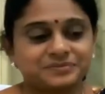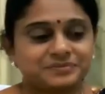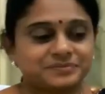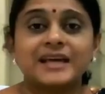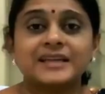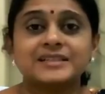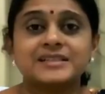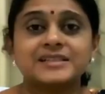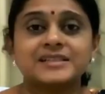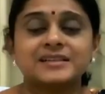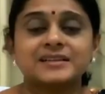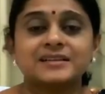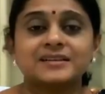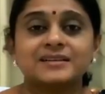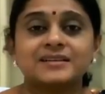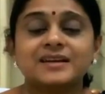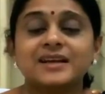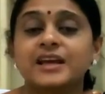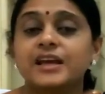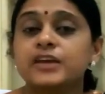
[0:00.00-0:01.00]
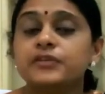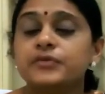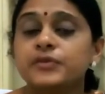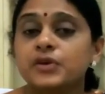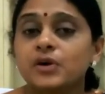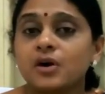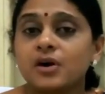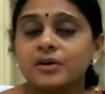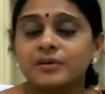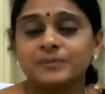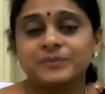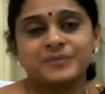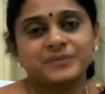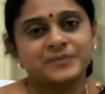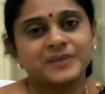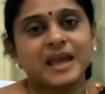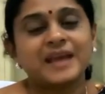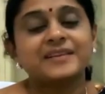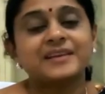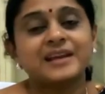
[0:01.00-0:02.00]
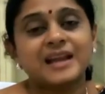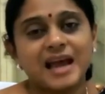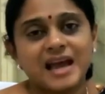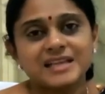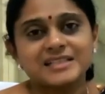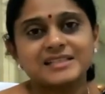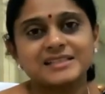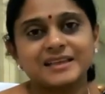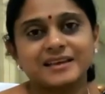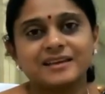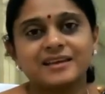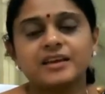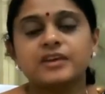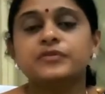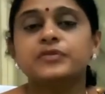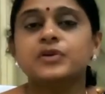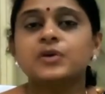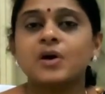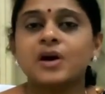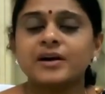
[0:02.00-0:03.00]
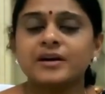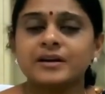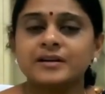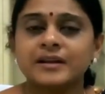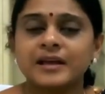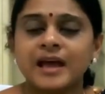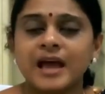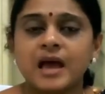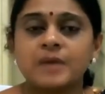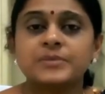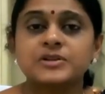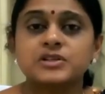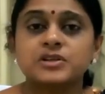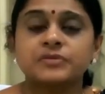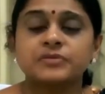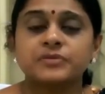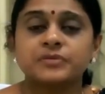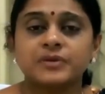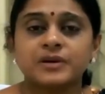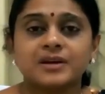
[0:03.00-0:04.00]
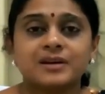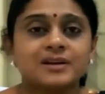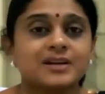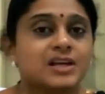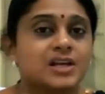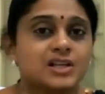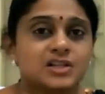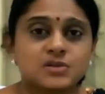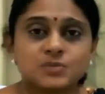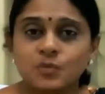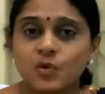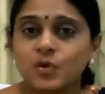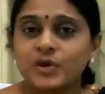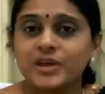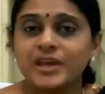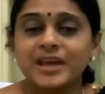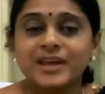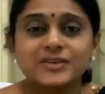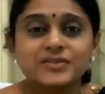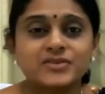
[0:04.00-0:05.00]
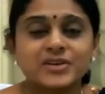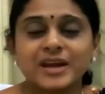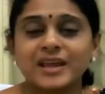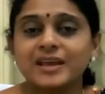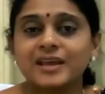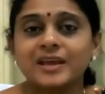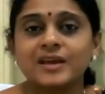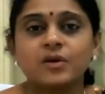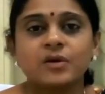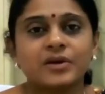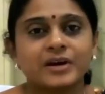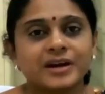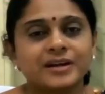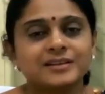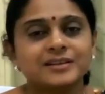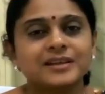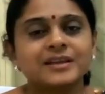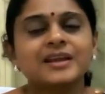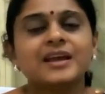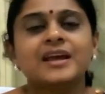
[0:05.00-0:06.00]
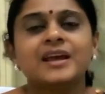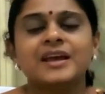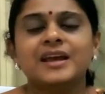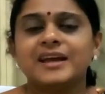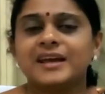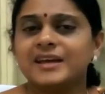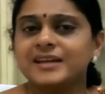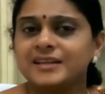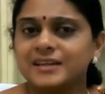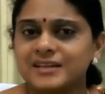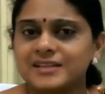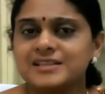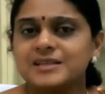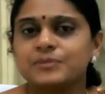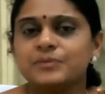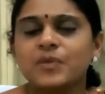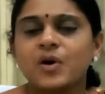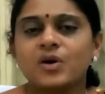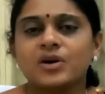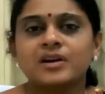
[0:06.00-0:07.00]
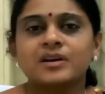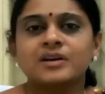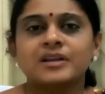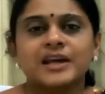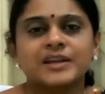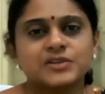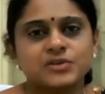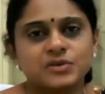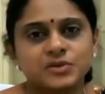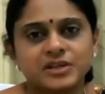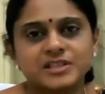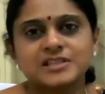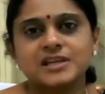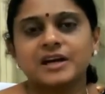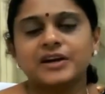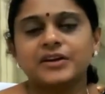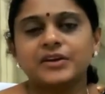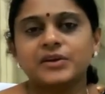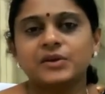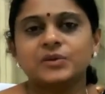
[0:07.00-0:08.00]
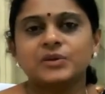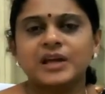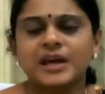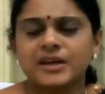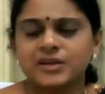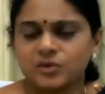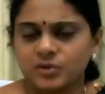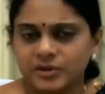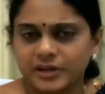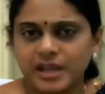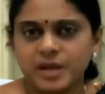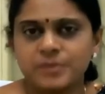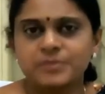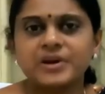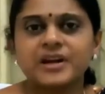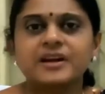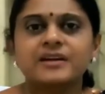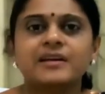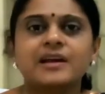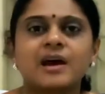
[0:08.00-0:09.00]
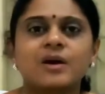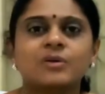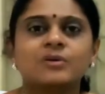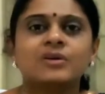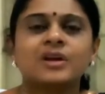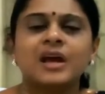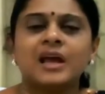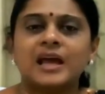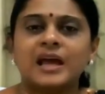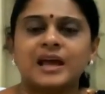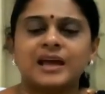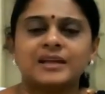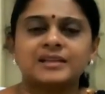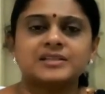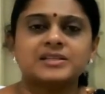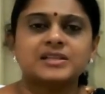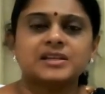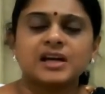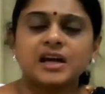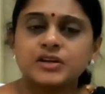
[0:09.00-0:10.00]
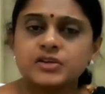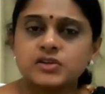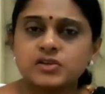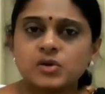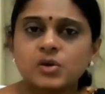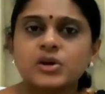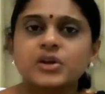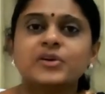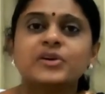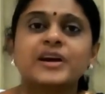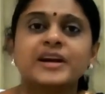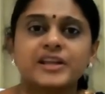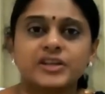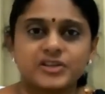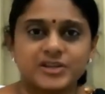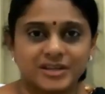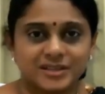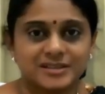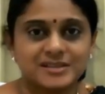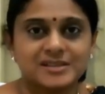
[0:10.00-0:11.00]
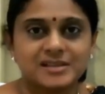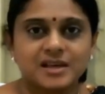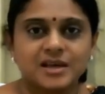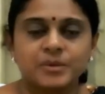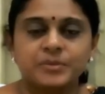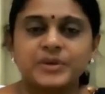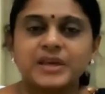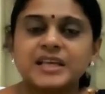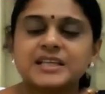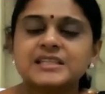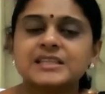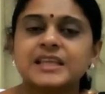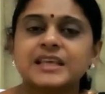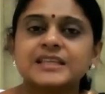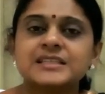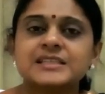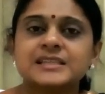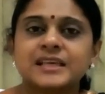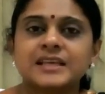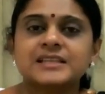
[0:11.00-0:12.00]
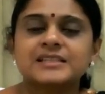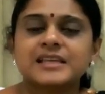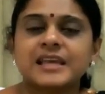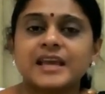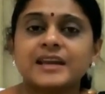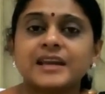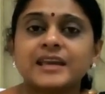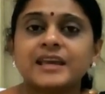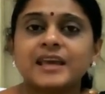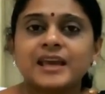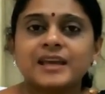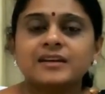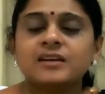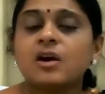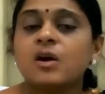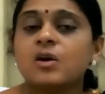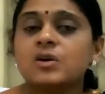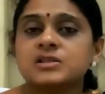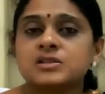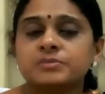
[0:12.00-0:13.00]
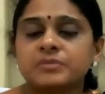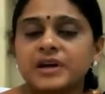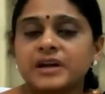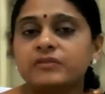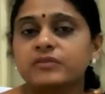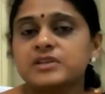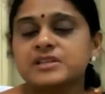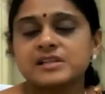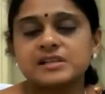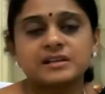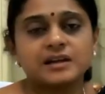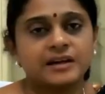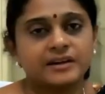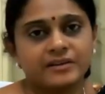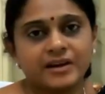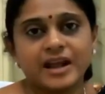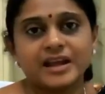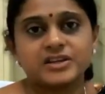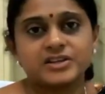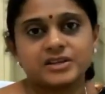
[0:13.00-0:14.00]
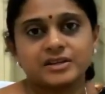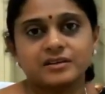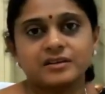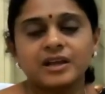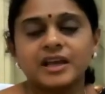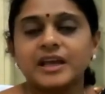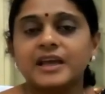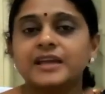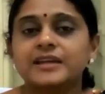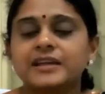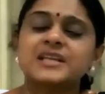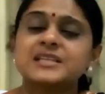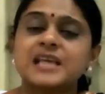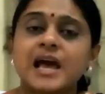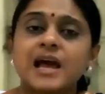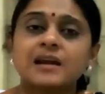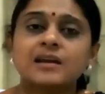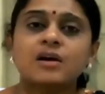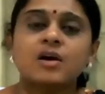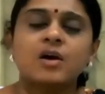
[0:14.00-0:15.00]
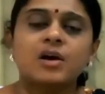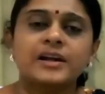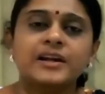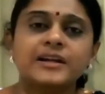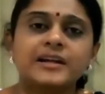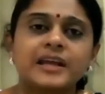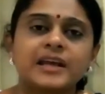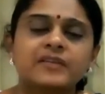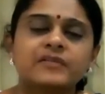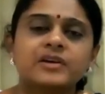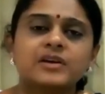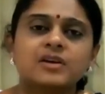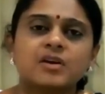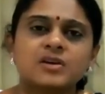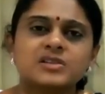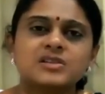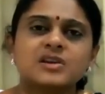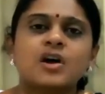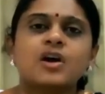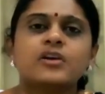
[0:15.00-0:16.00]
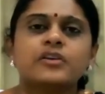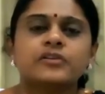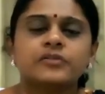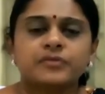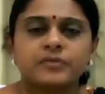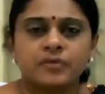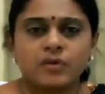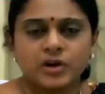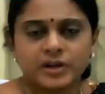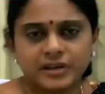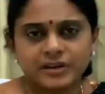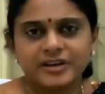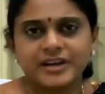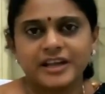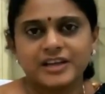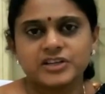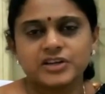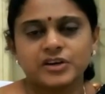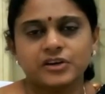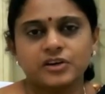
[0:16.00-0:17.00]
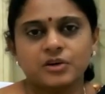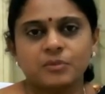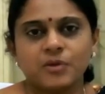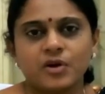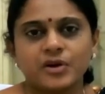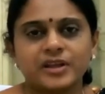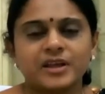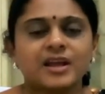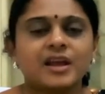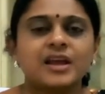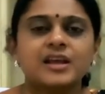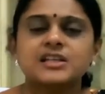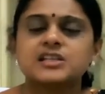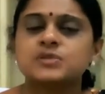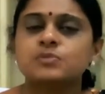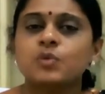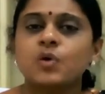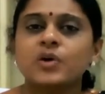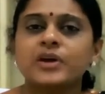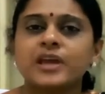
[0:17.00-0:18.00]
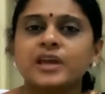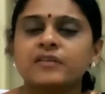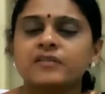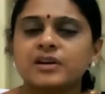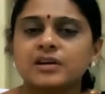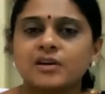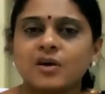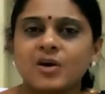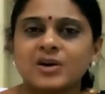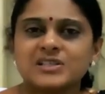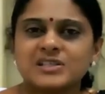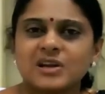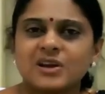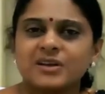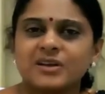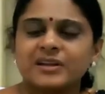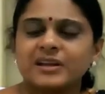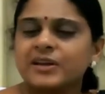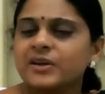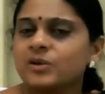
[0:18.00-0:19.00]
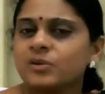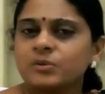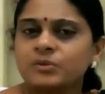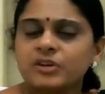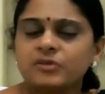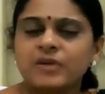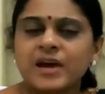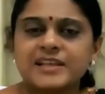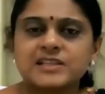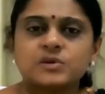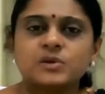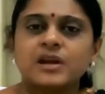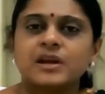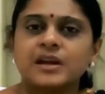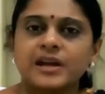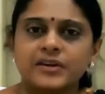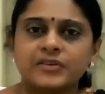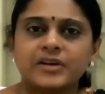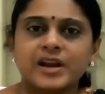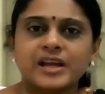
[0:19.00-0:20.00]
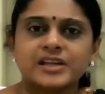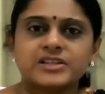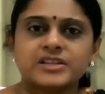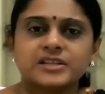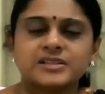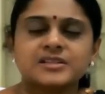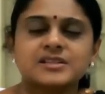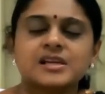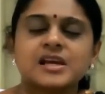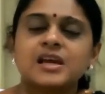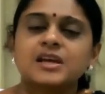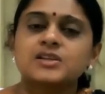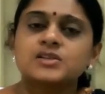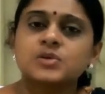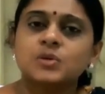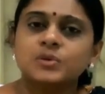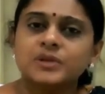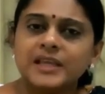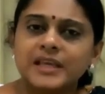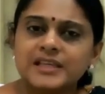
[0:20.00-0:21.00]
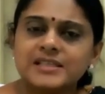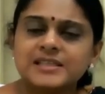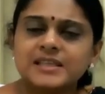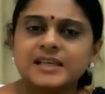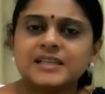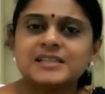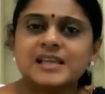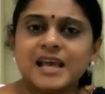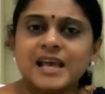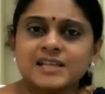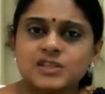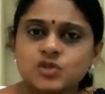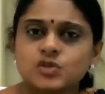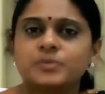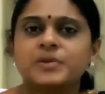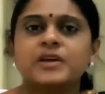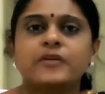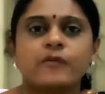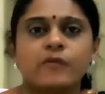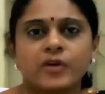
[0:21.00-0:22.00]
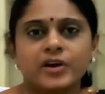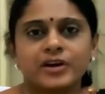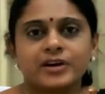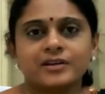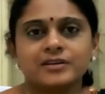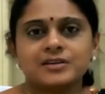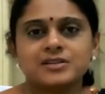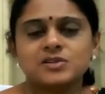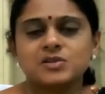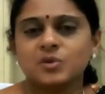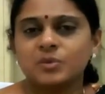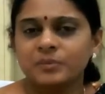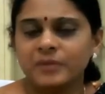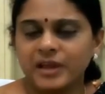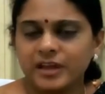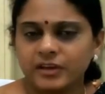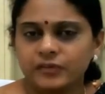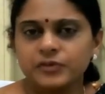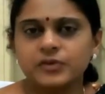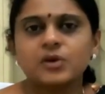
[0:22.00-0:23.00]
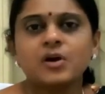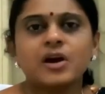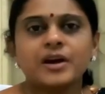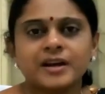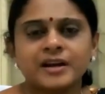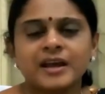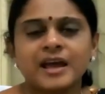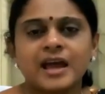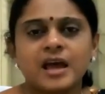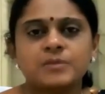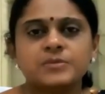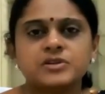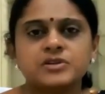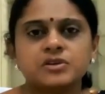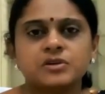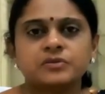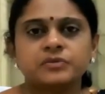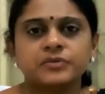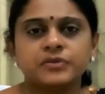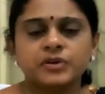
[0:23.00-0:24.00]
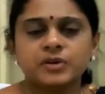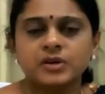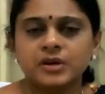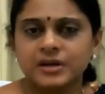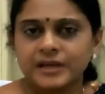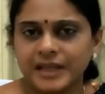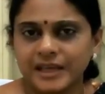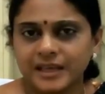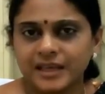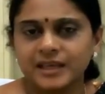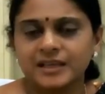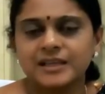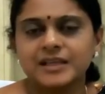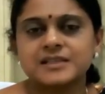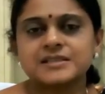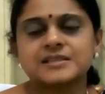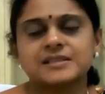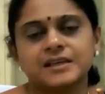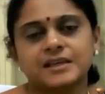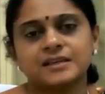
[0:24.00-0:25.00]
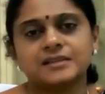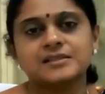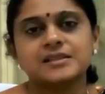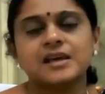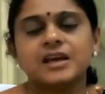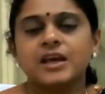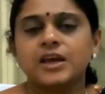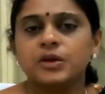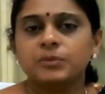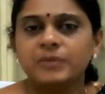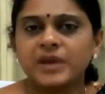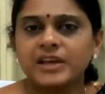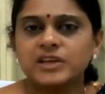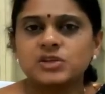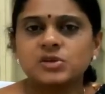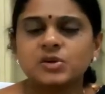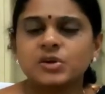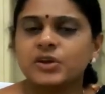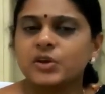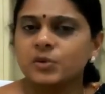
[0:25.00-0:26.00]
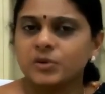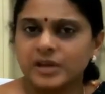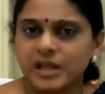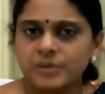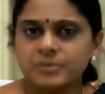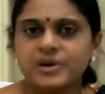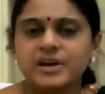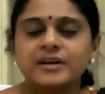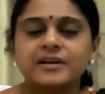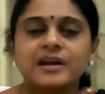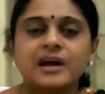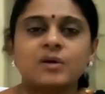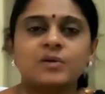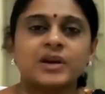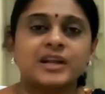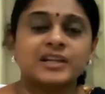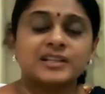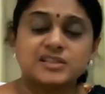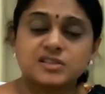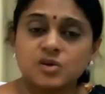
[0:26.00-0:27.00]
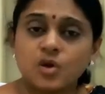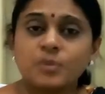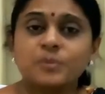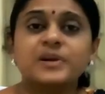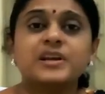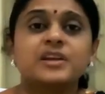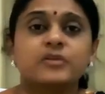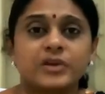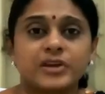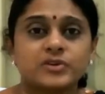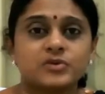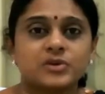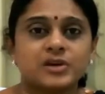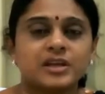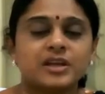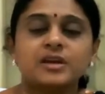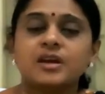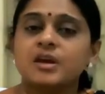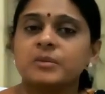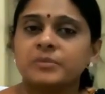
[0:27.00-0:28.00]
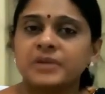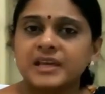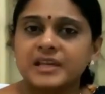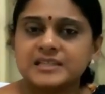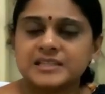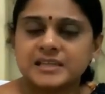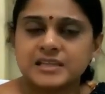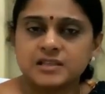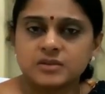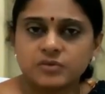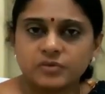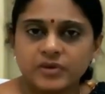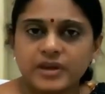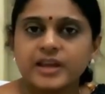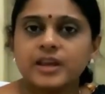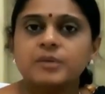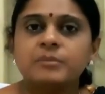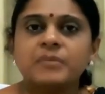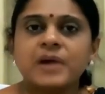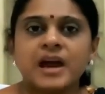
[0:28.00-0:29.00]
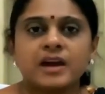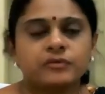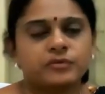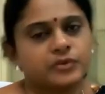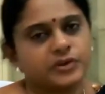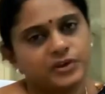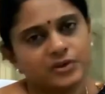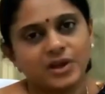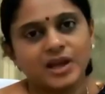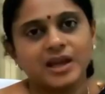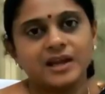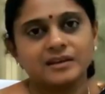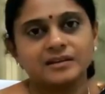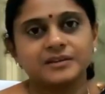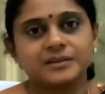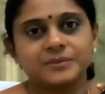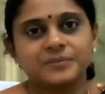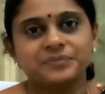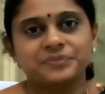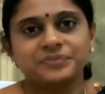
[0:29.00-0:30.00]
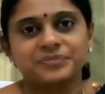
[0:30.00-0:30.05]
And the last thing, if you are in the habit of smoking, drinking or anything, it is important that you discontinue that or taper it down and control your addictions, because these things can again cause blood vessel contraction, because alcohol intake will cause a lot of water retention in your body. Smoking will cause the vascular contractions. So these things has to be avoided. So if you are in a habit of taking these things, make sure you taper it down and stop it eventually, because it is very bad for your health.